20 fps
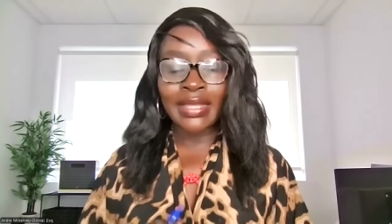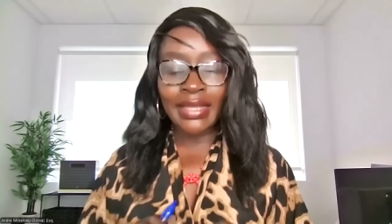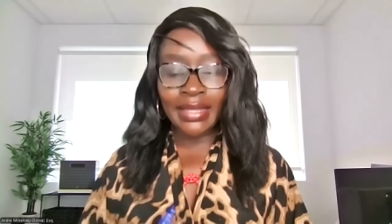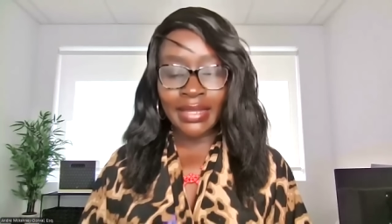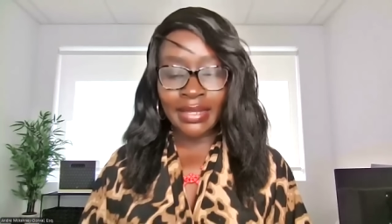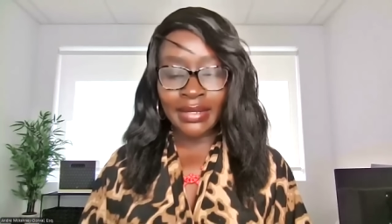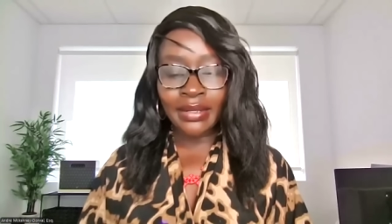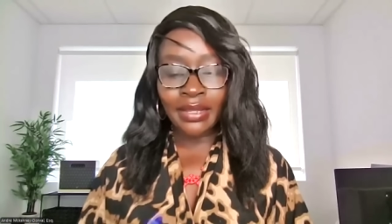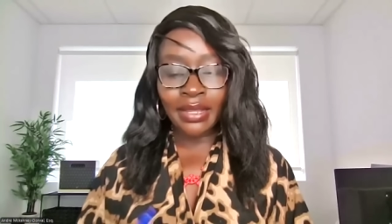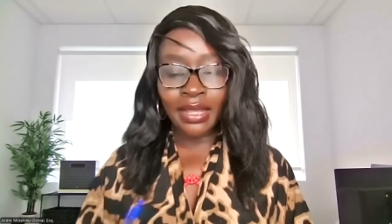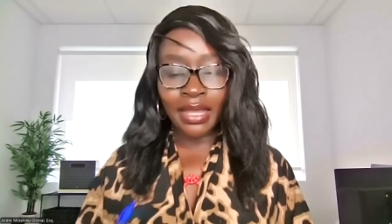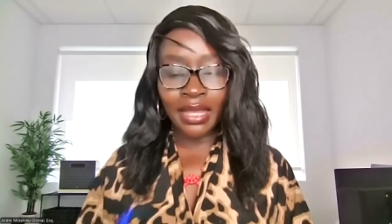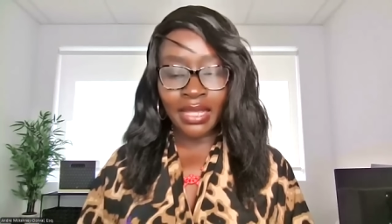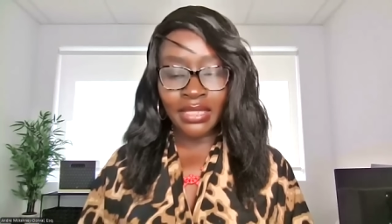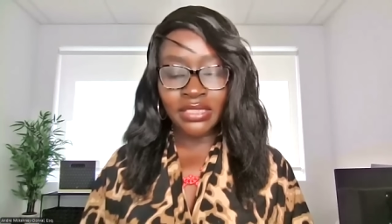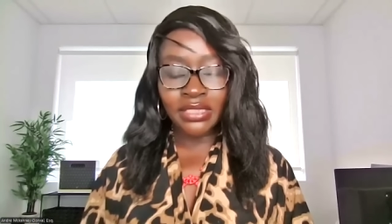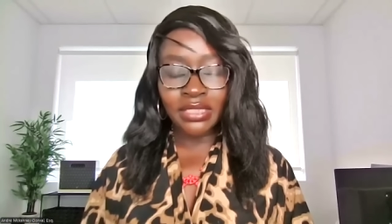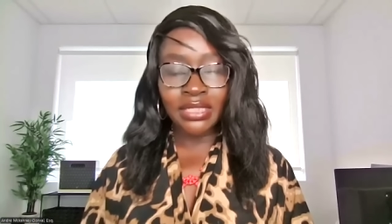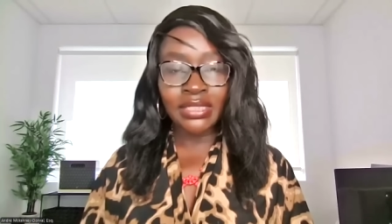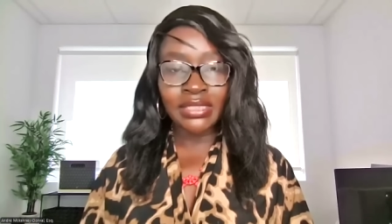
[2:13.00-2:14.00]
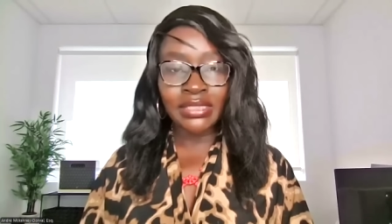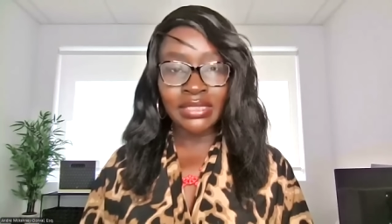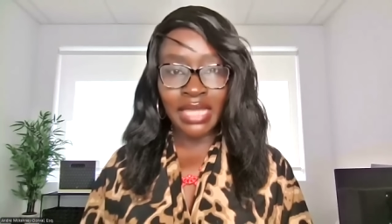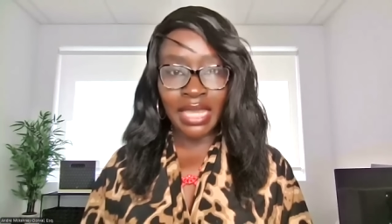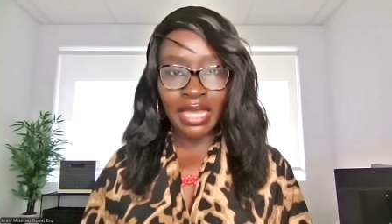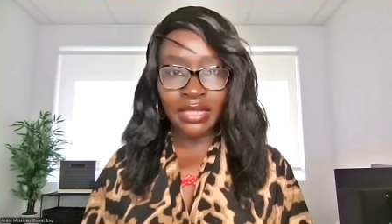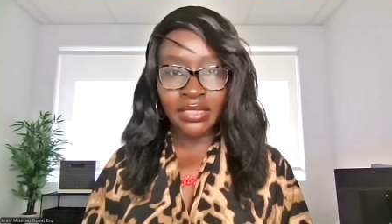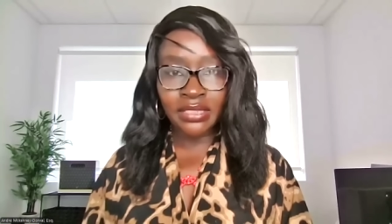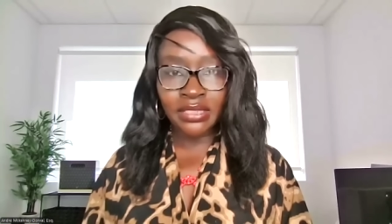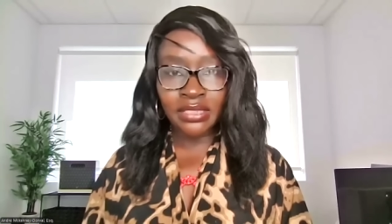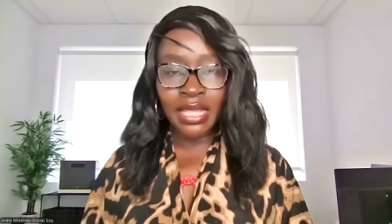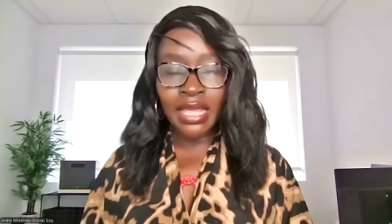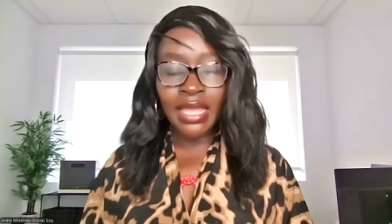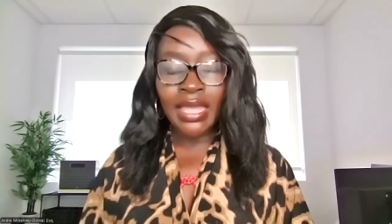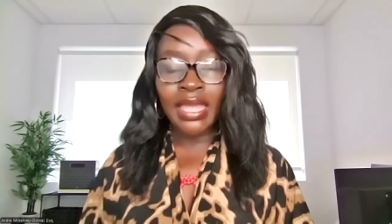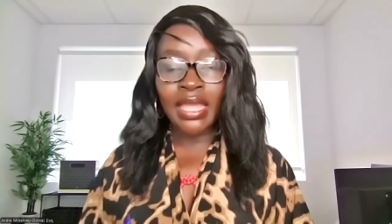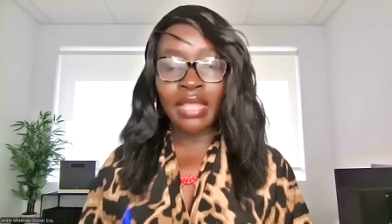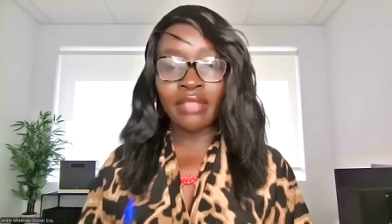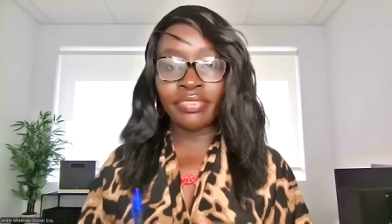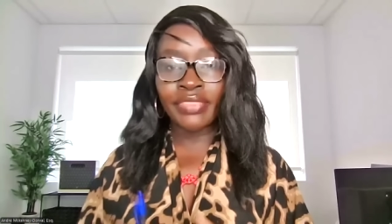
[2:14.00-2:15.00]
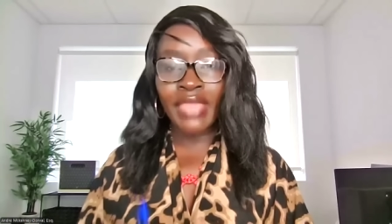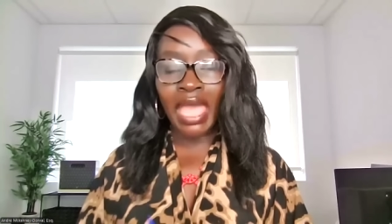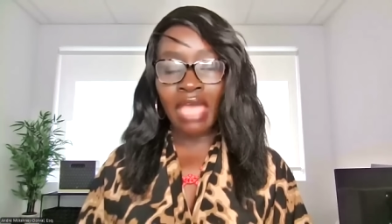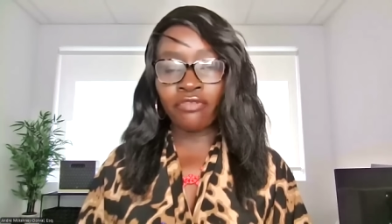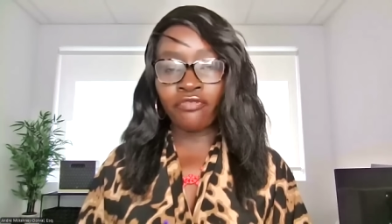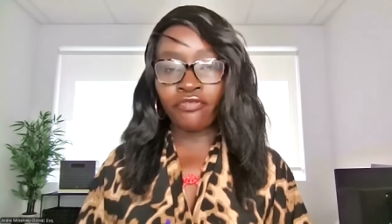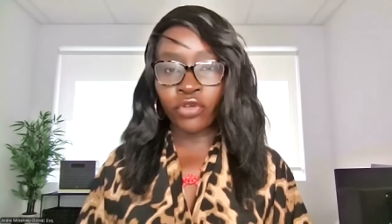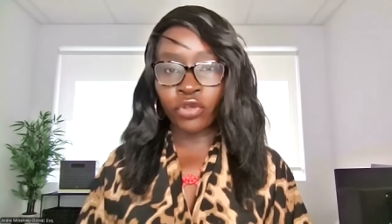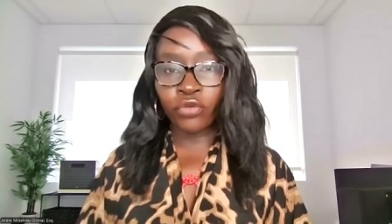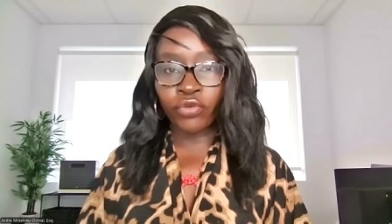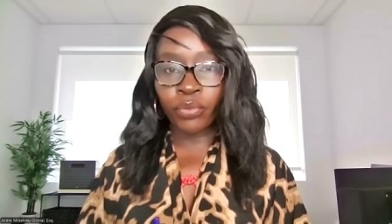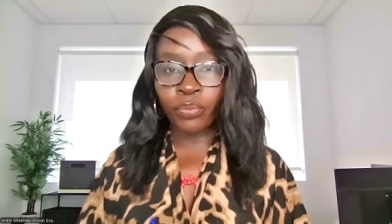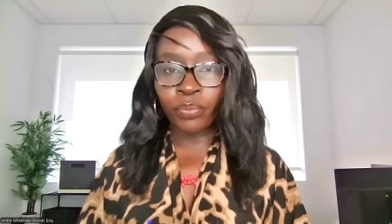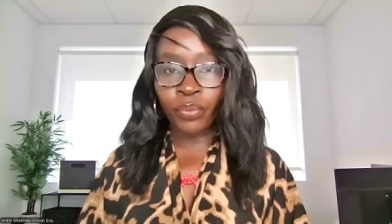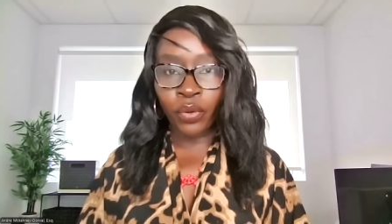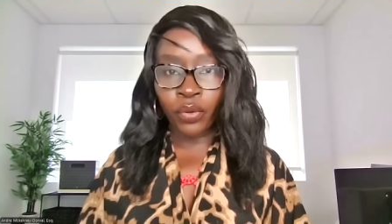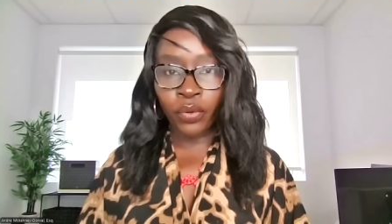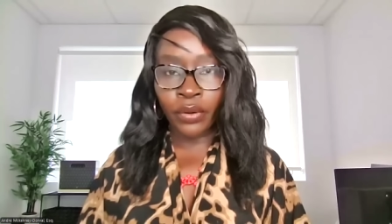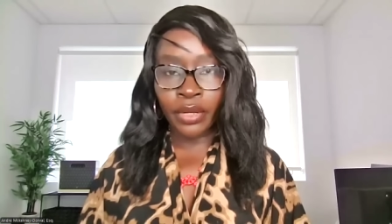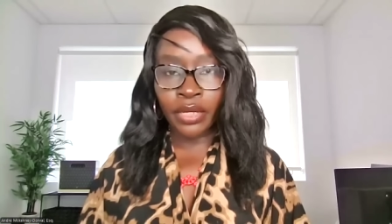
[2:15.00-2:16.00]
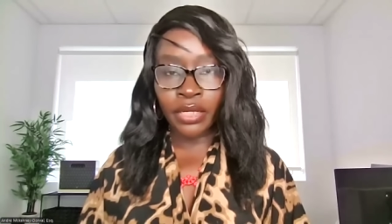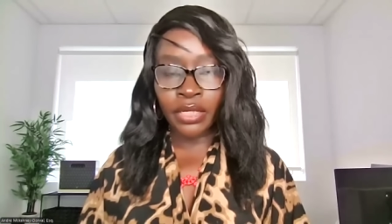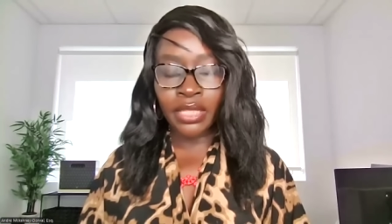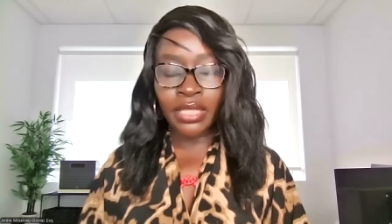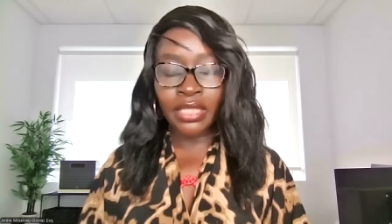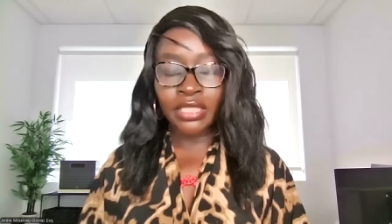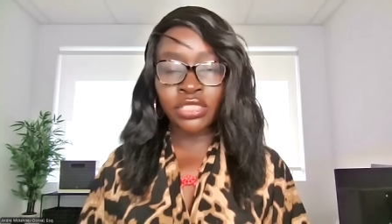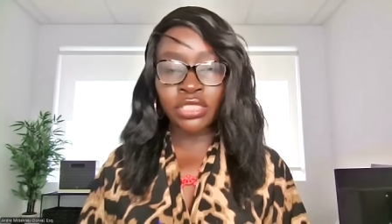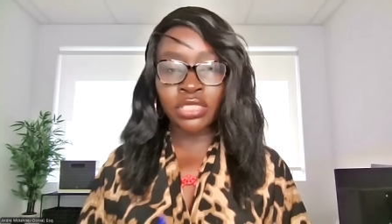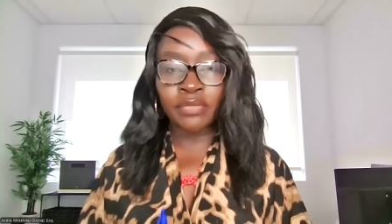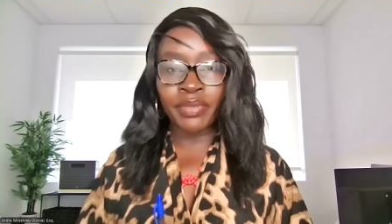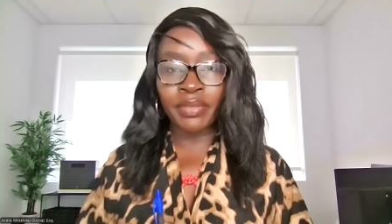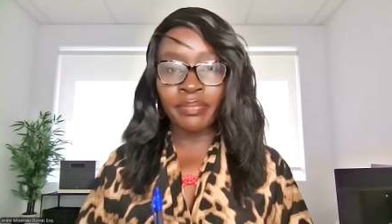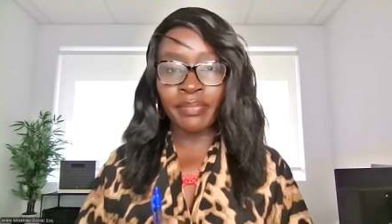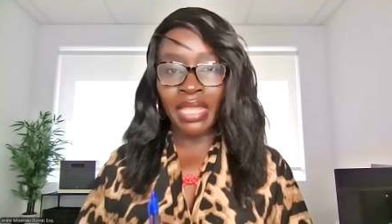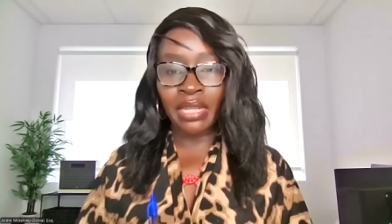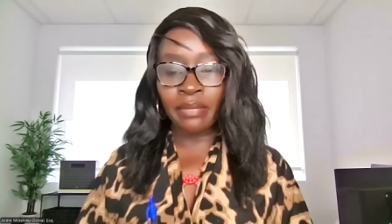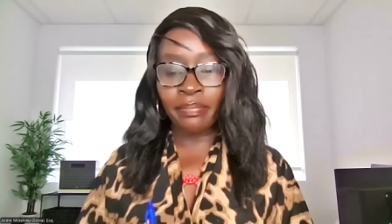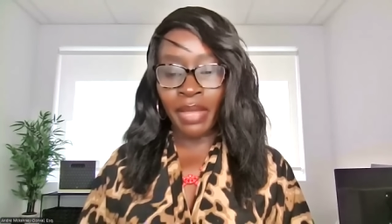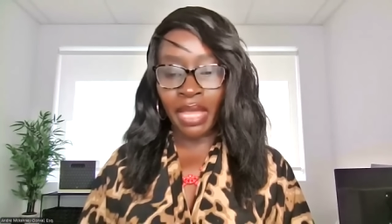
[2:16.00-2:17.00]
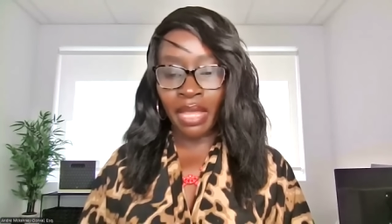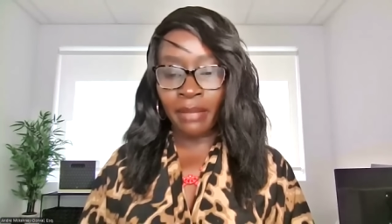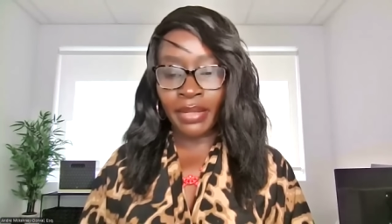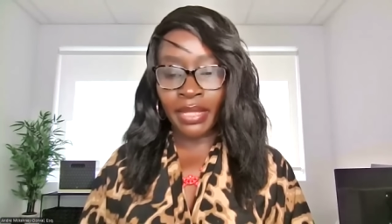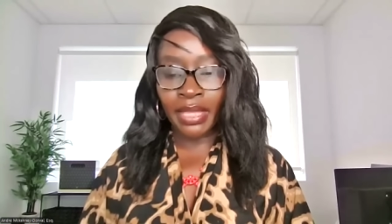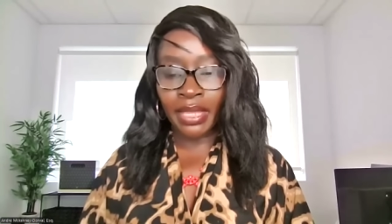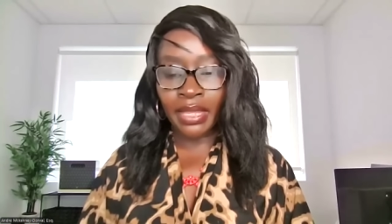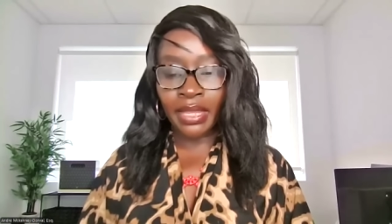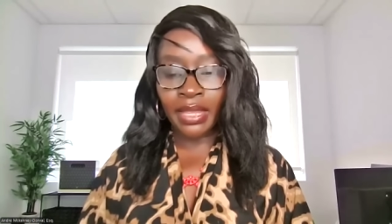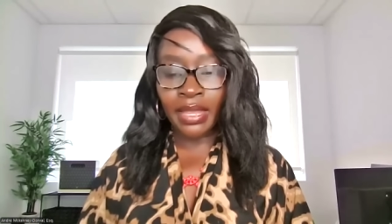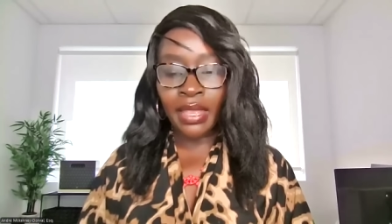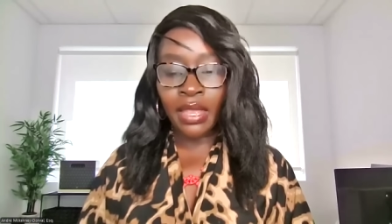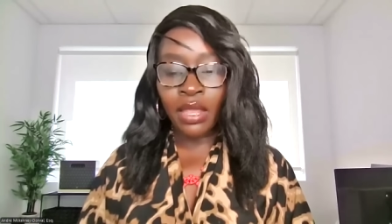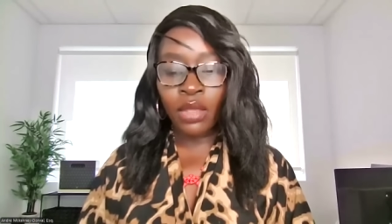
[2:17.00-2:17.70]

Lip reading: in custody deaths, and that full report is to be made public